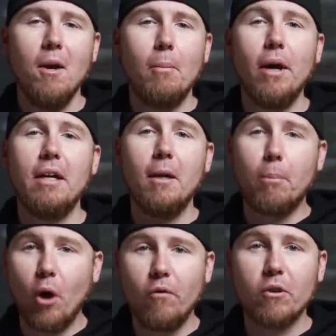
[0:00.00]
but in a
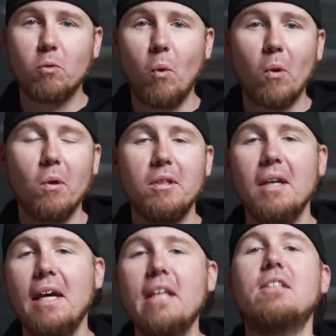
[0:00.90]
perfect world,
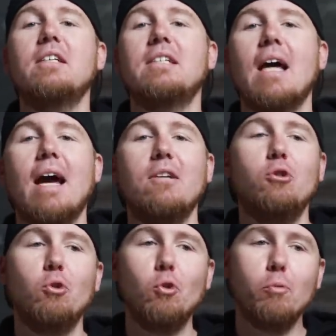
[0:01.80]
it's designed
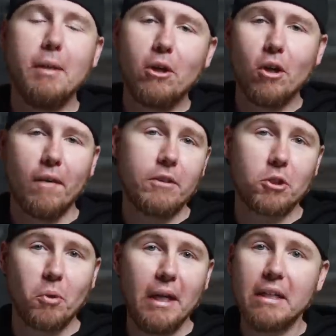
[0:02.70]
to be good on the
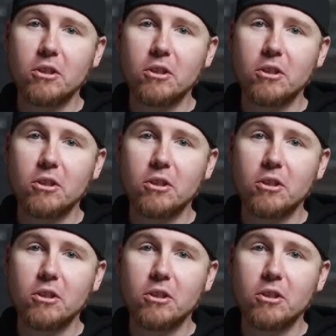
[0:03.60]
street.